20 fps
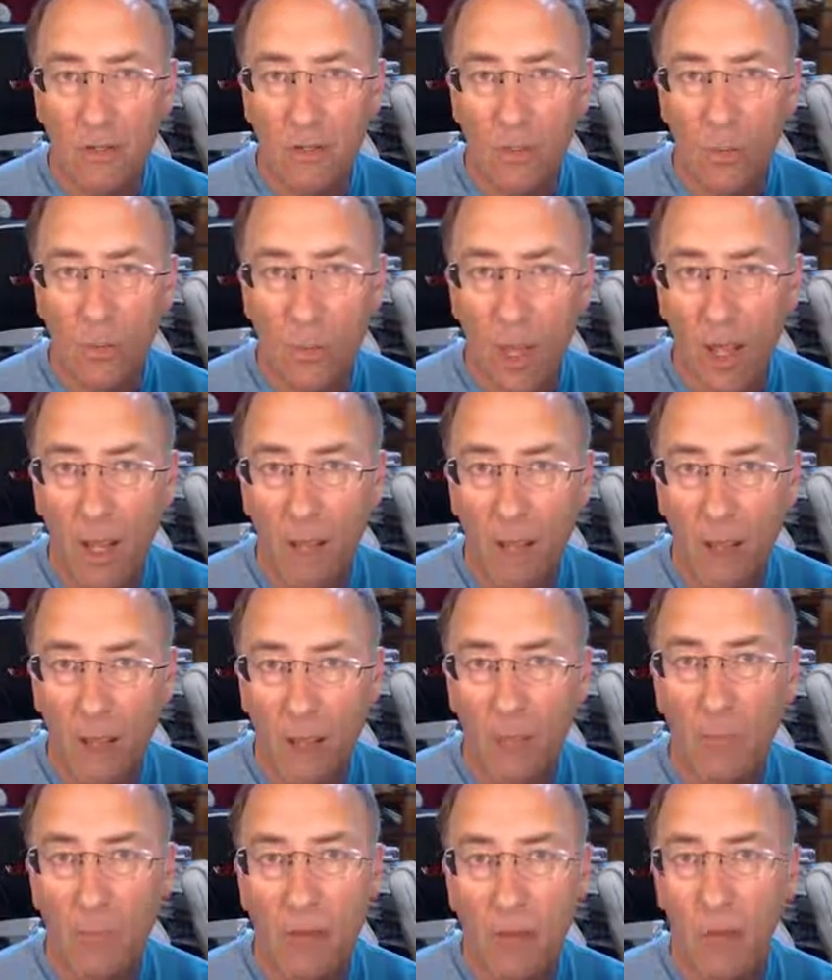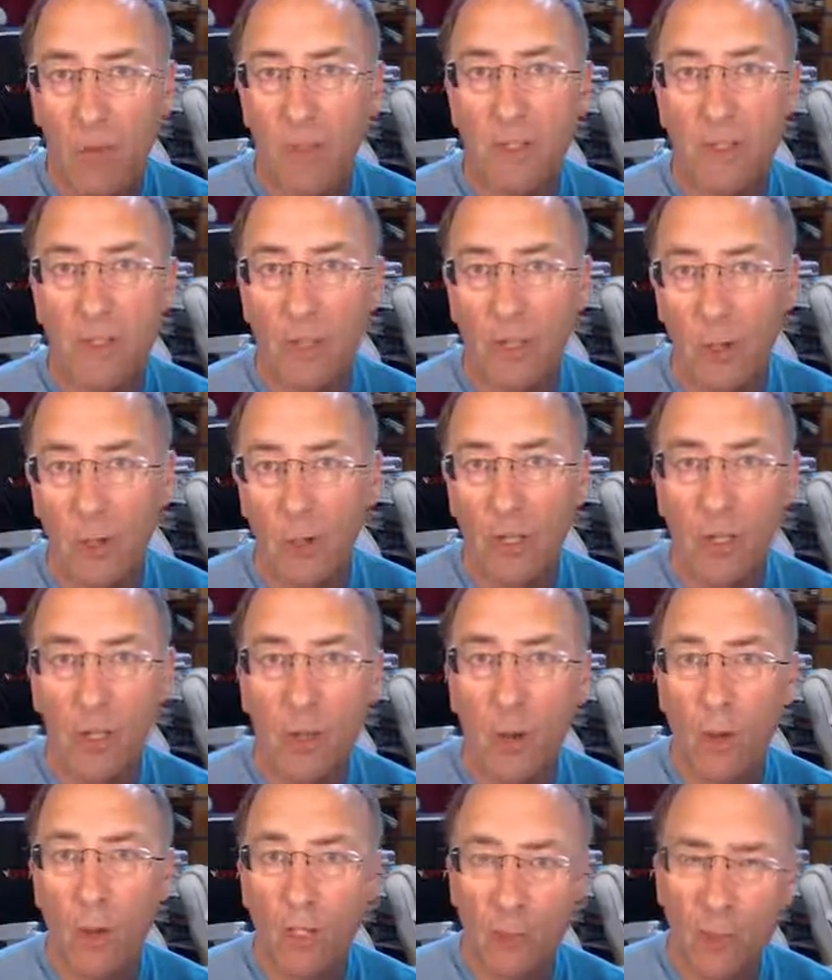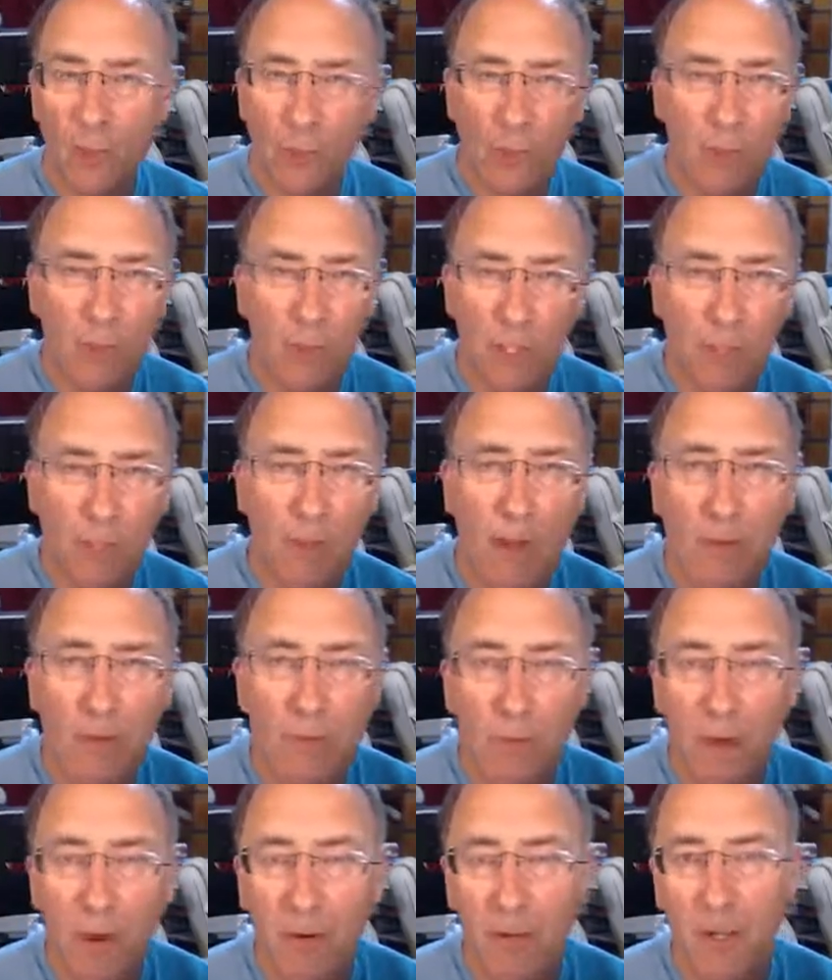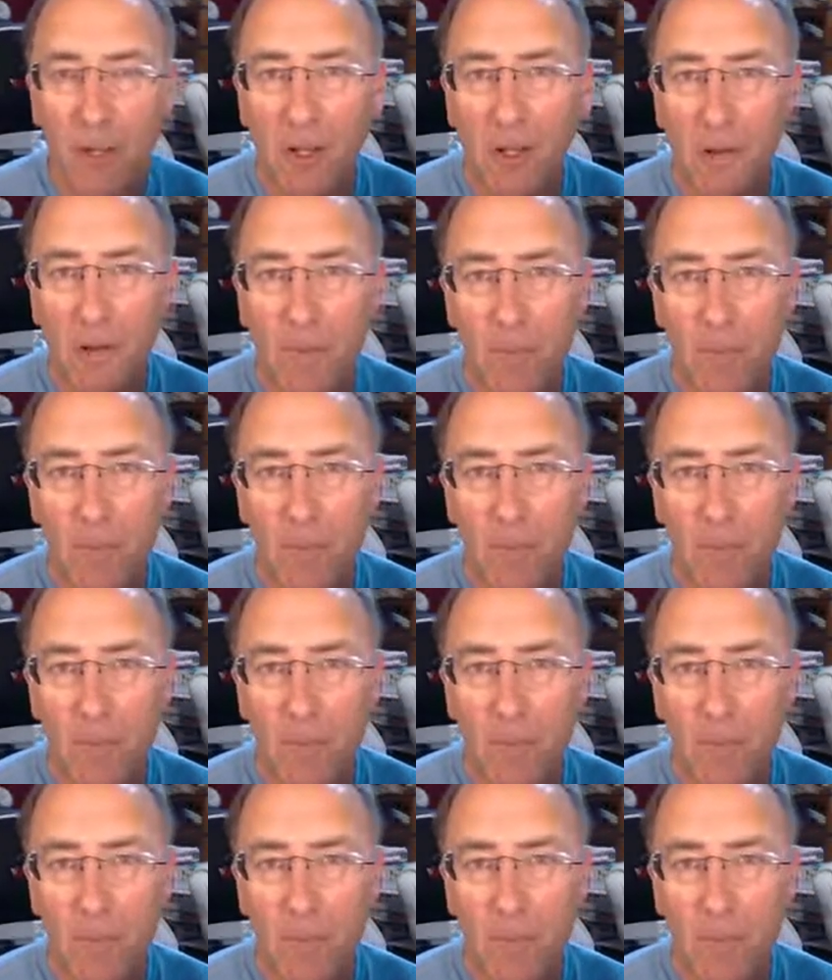where the human race is going to go. It's not just about America,